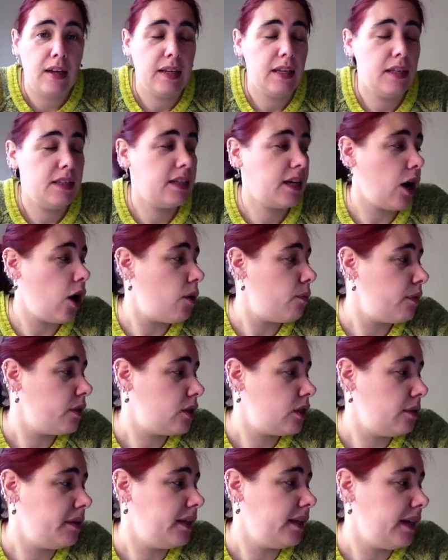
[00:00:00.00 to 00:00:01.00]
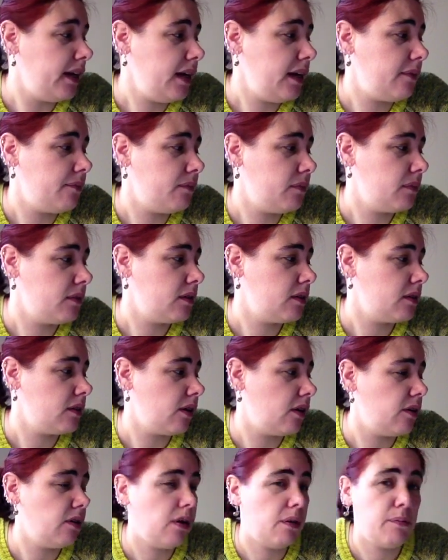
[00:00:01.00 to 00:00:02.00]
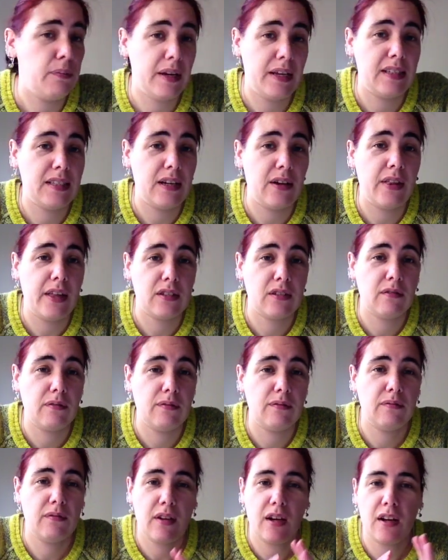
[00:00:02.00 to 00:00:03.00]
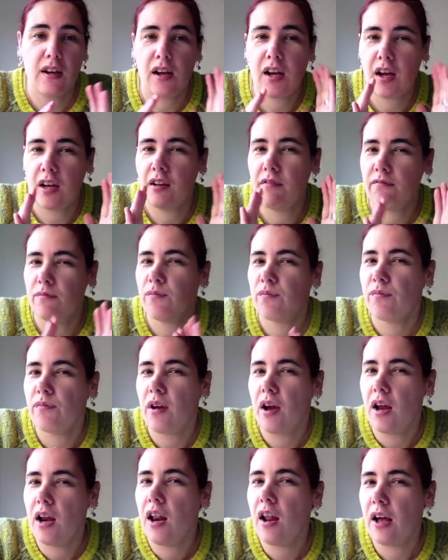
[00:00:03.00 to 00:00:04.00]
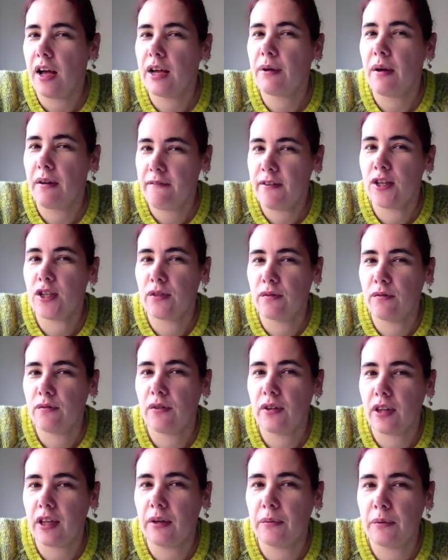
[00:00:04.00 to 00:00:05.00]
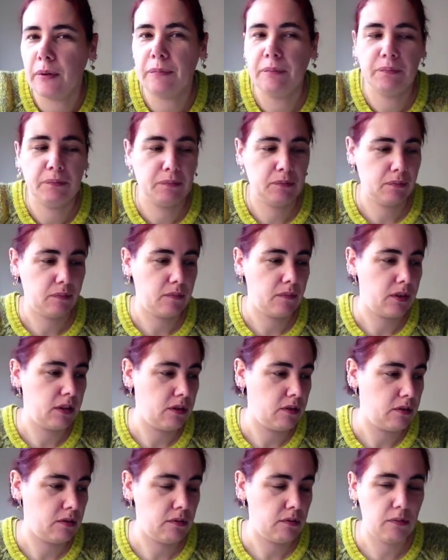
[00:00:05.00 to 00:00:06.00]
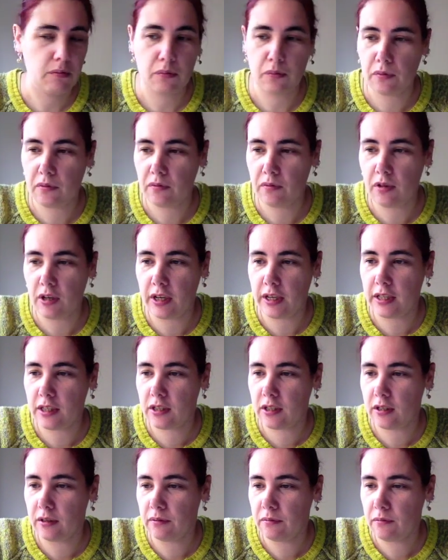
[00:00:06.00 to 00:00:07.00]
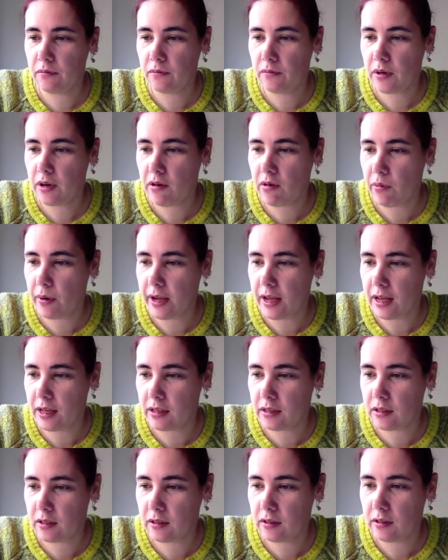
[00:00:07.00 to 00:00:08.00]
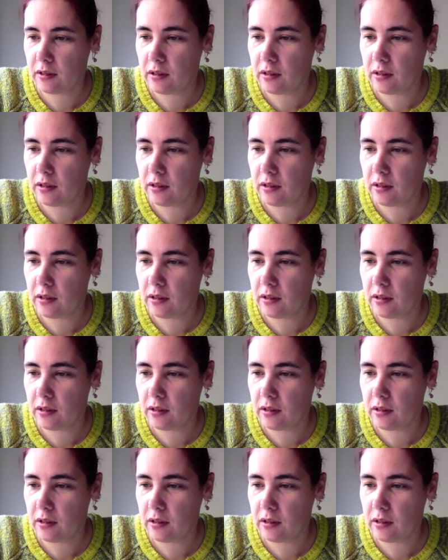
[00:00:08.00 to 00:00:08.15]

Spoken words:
need to get on with doing that. So I'm pleased how that's. I like my vision for that one. Right, where are we at?